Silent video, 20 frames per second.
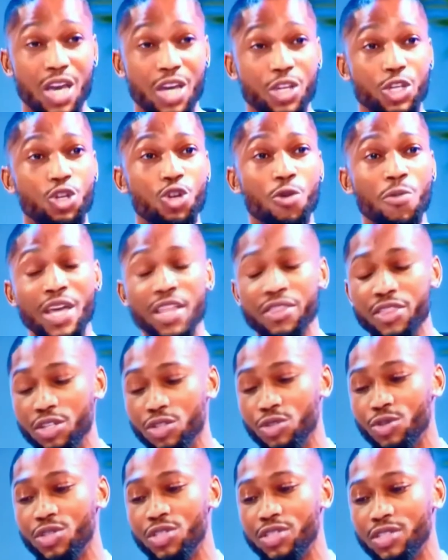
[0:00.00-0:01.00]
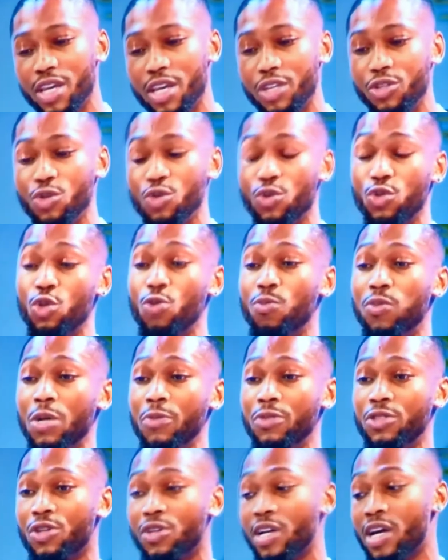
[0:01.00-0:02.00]
You know, many things you say, you blame
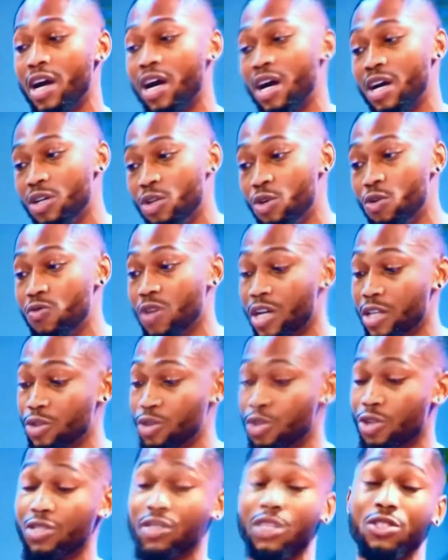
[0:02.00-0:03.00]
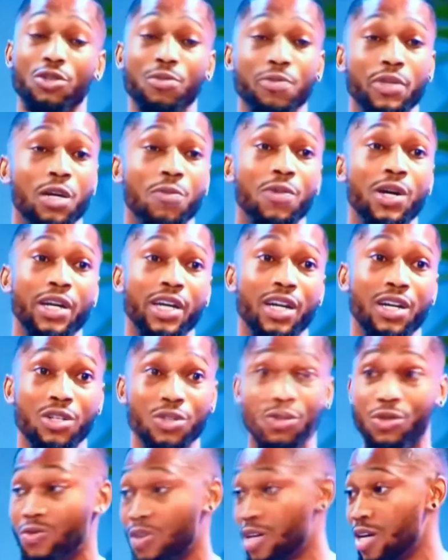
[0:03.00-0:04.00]
it on a hangover. You just say something about a
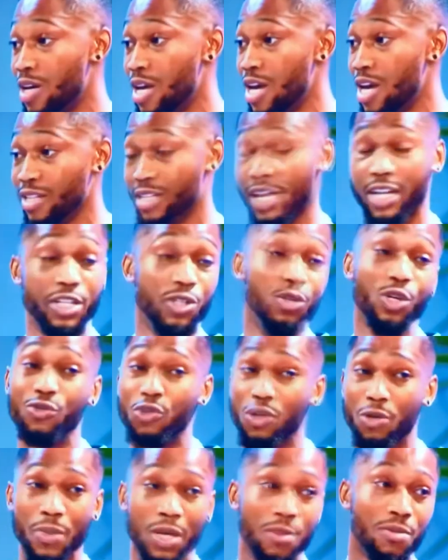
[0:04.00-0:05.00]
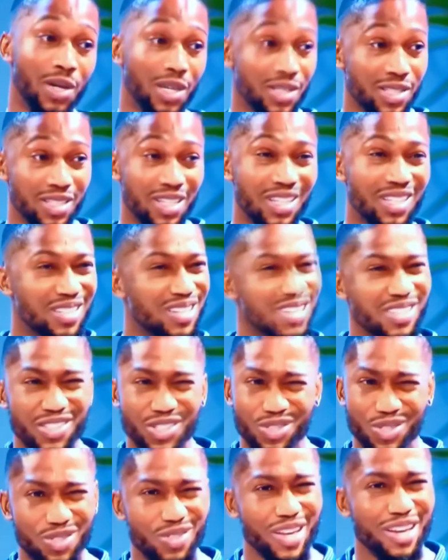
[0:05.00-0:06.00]
hangover that they don't even remember saying.
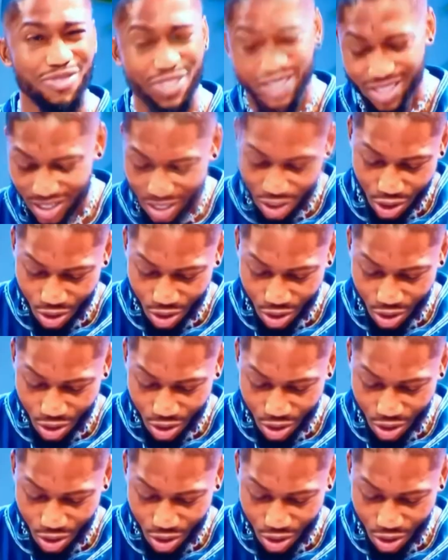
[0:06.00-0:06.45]
Everything is